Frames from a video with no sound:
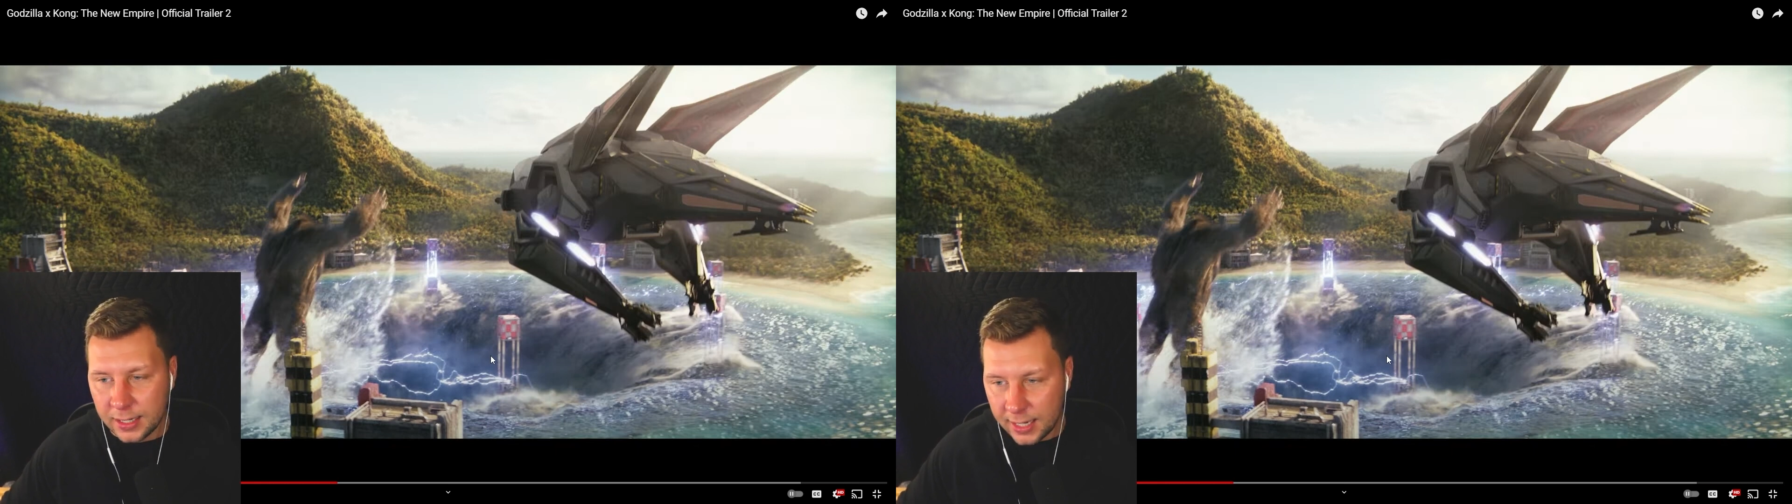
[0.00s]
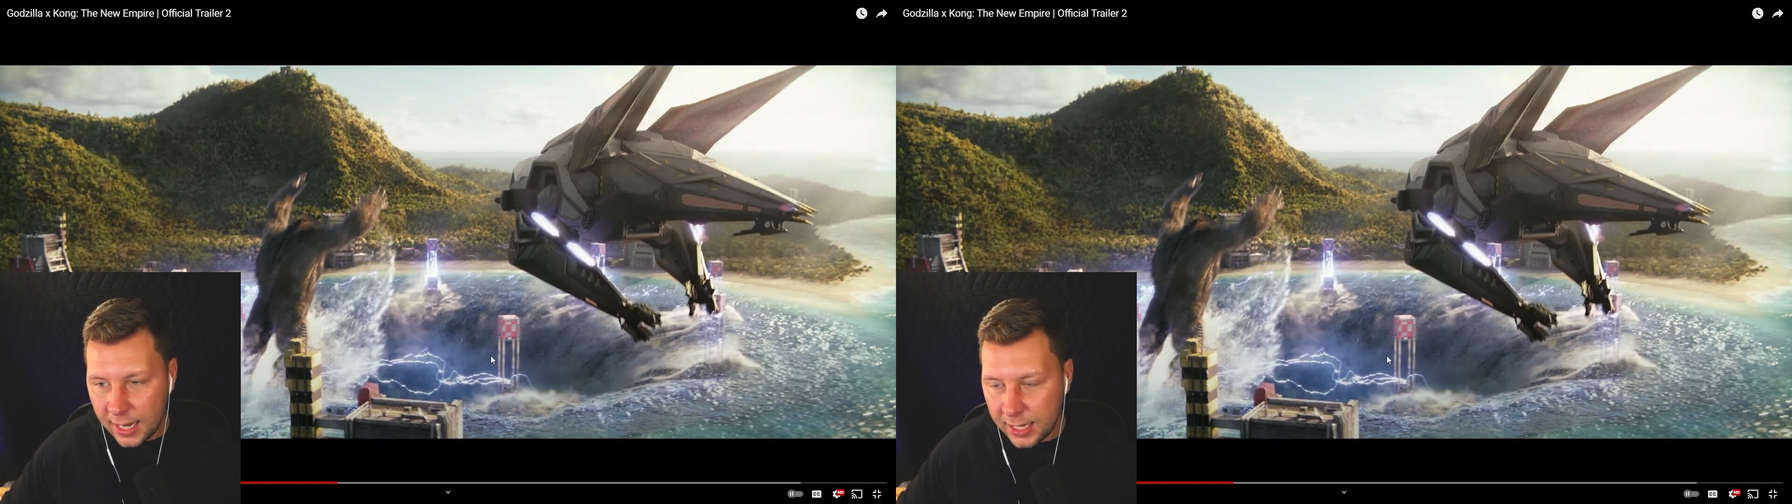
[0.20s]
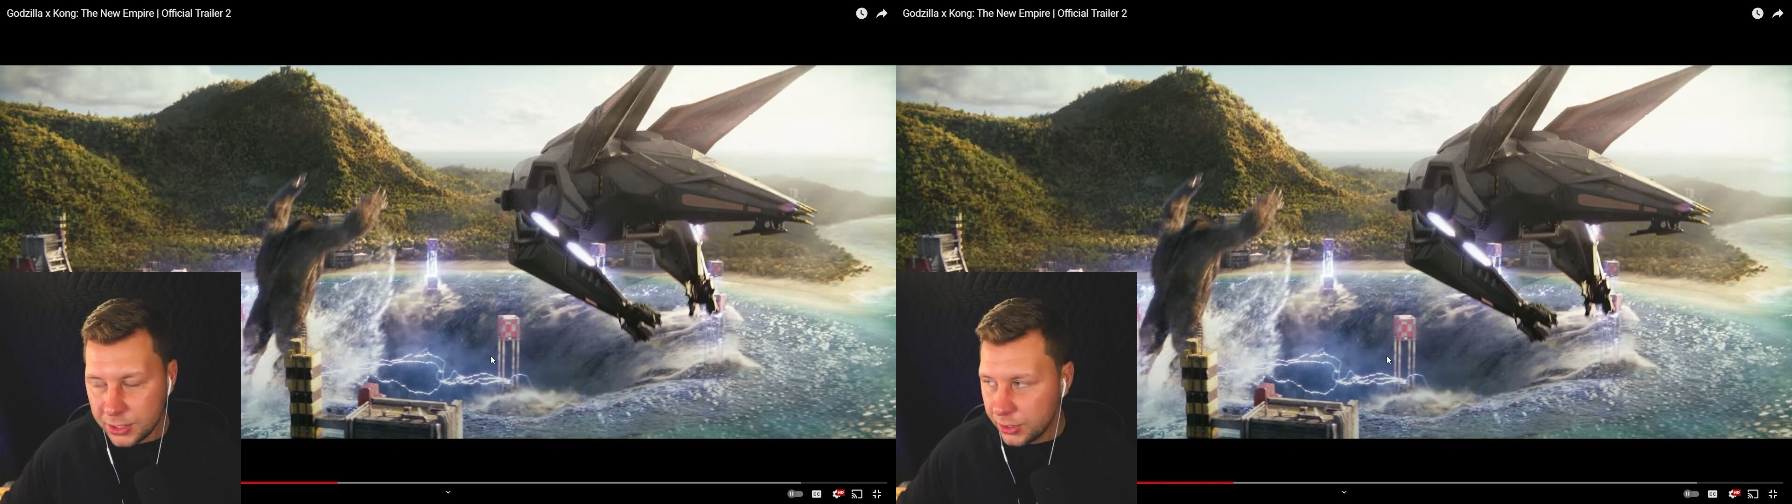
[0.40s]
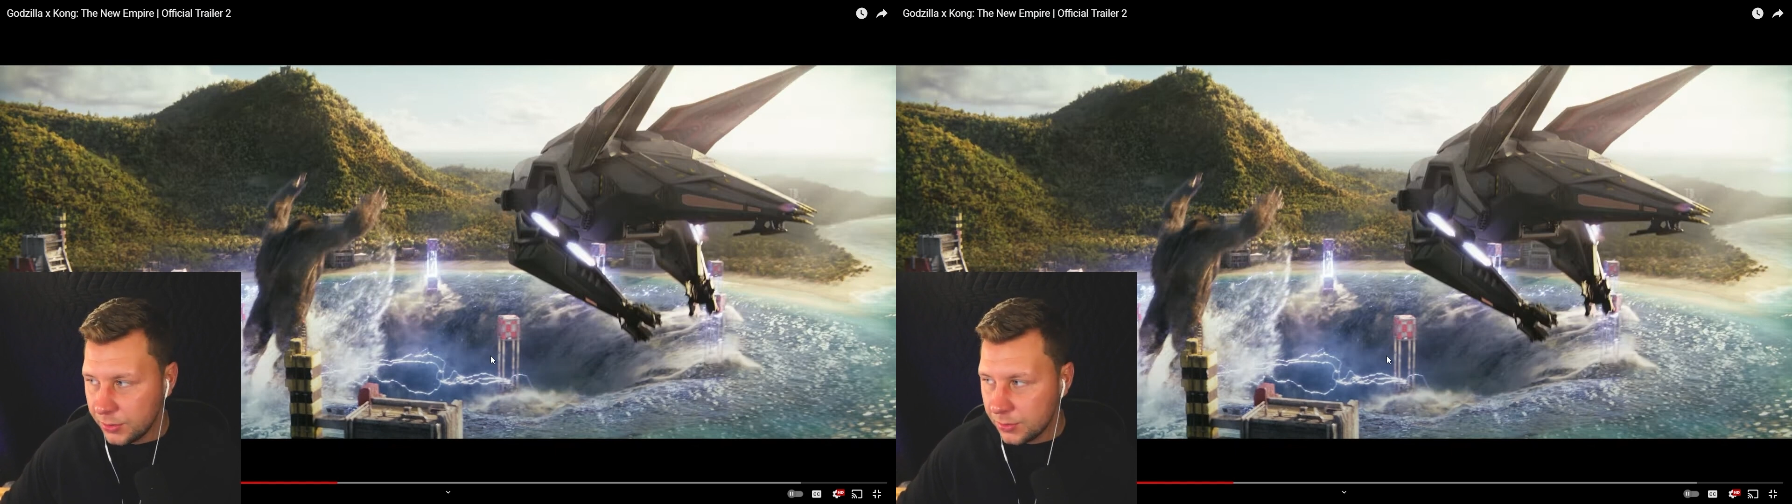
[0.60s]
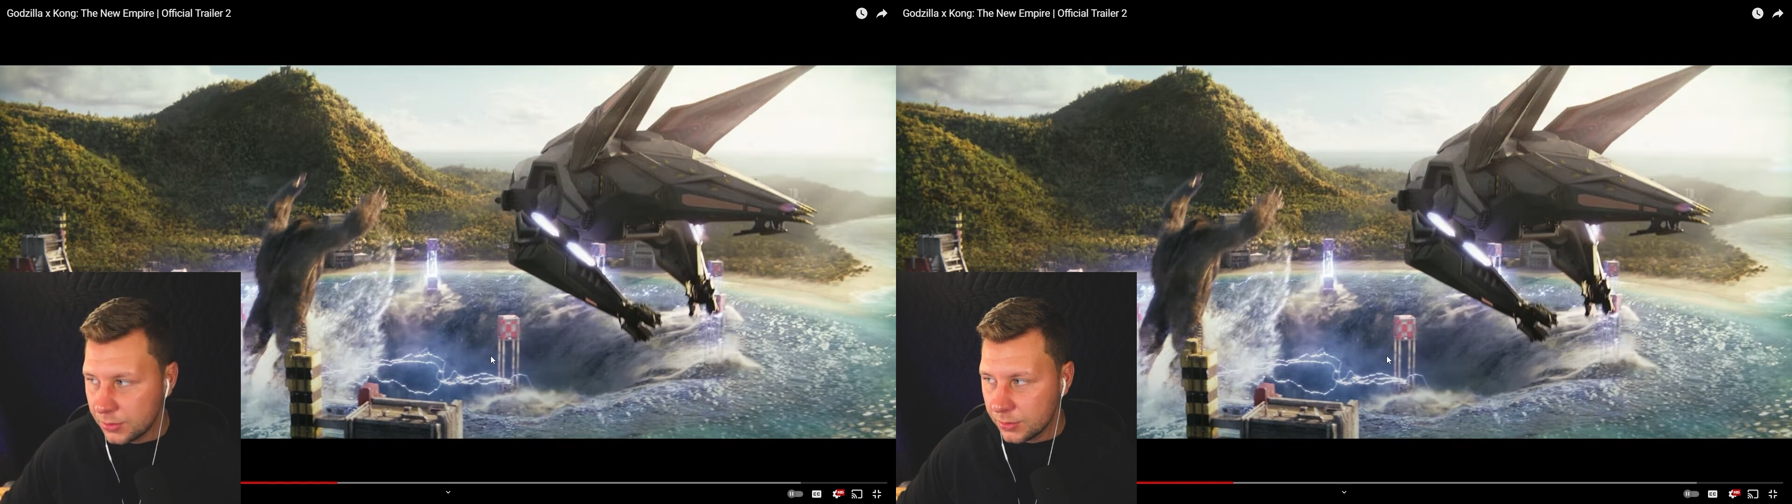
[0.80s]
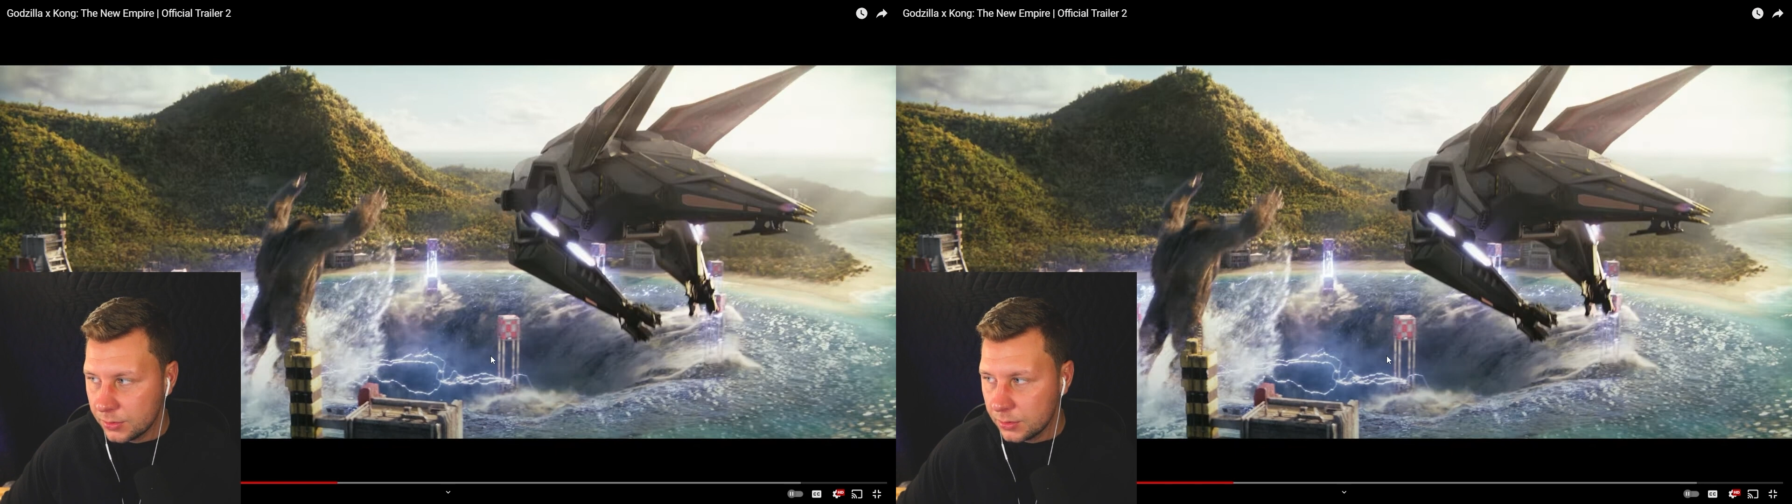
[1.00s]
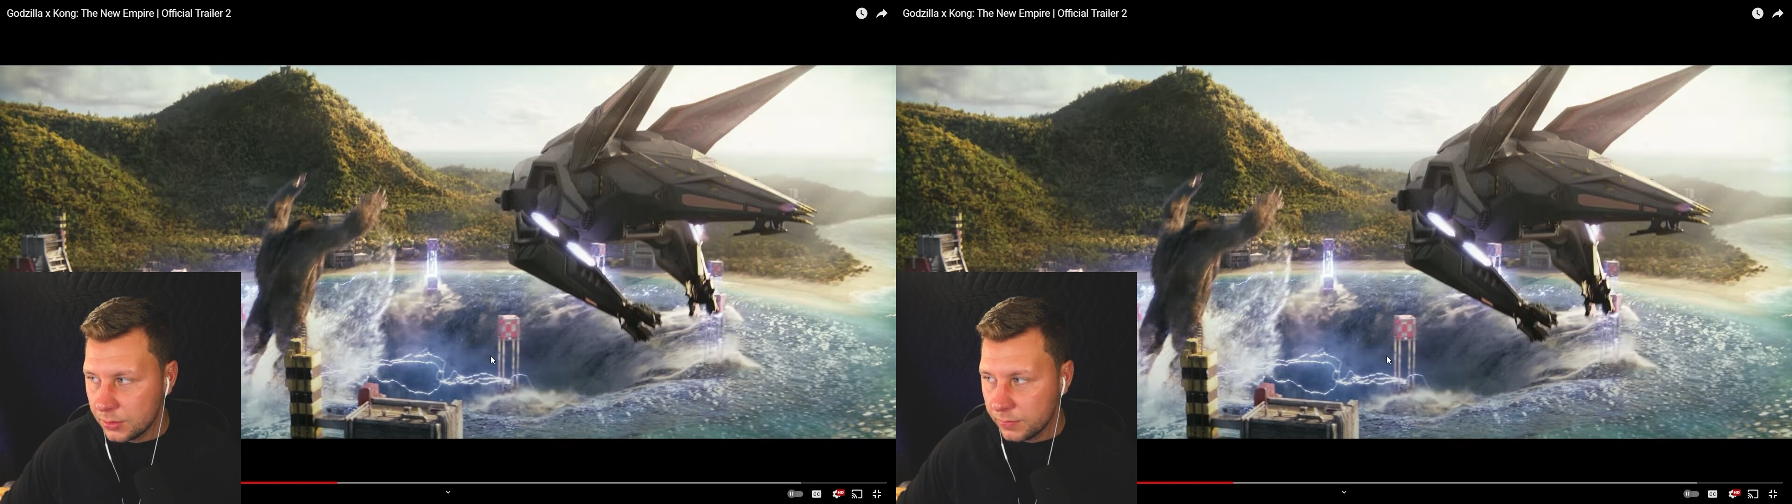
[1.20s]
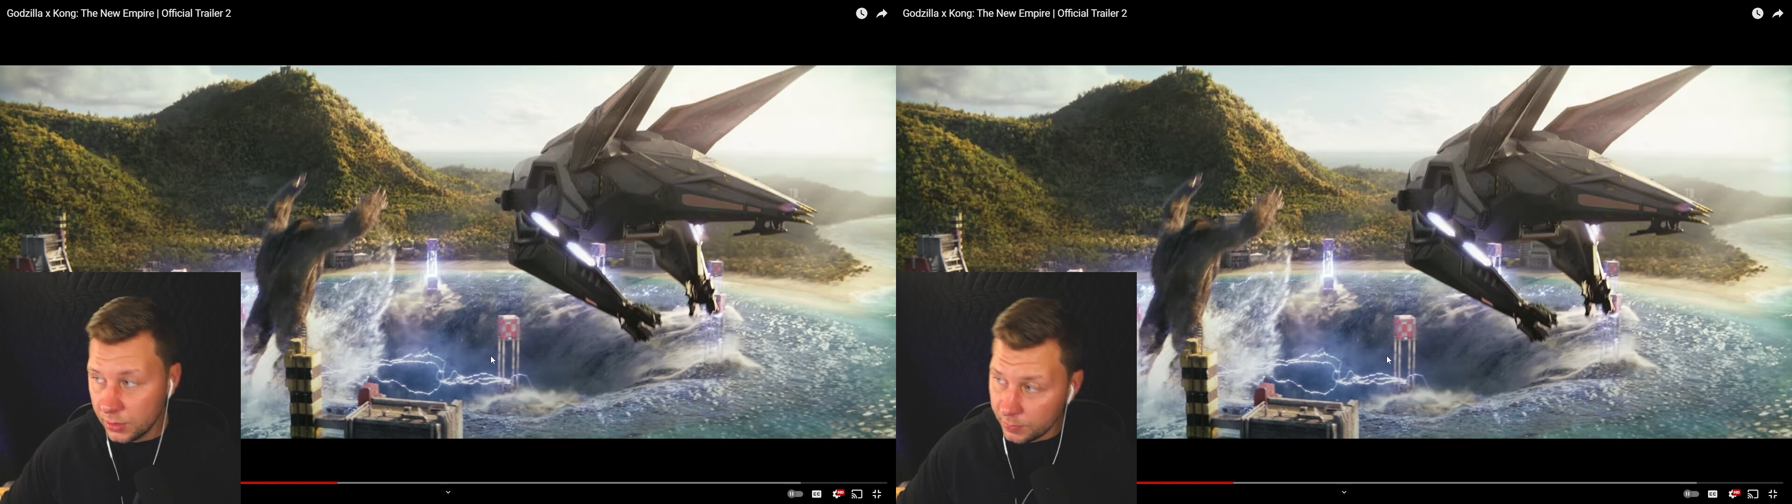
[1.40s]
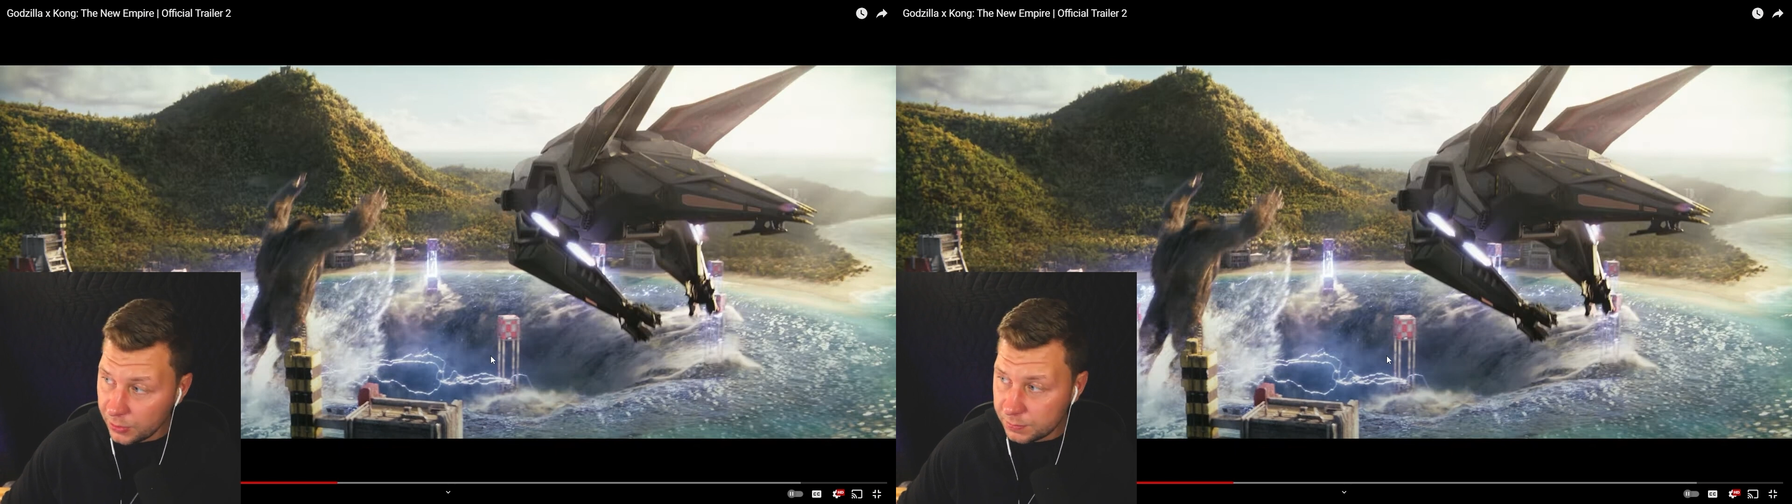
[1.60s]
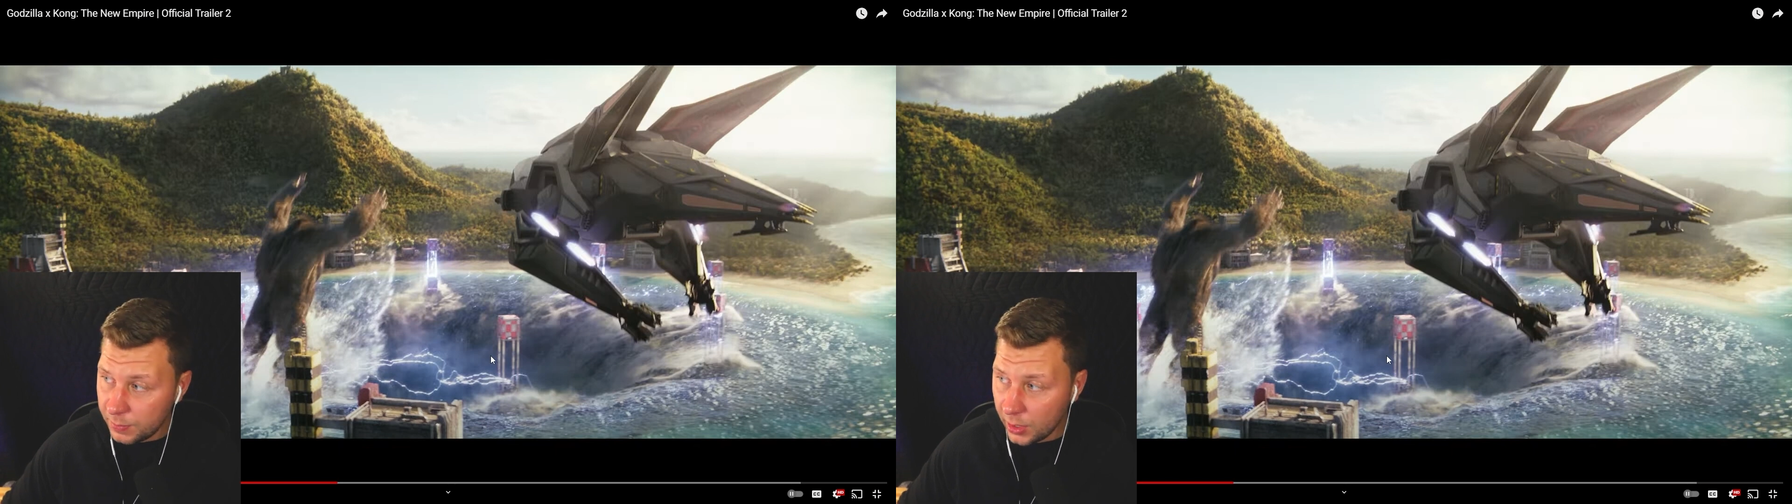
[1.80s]
kaiju's for the
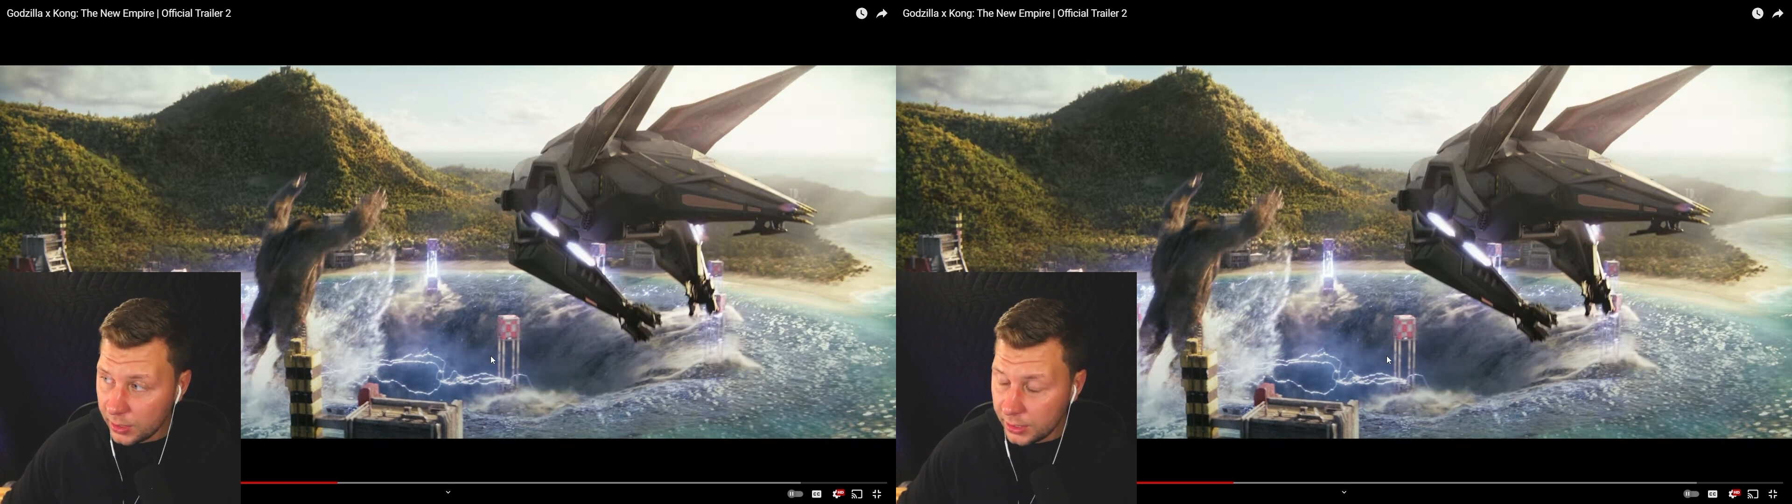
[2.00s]
most part.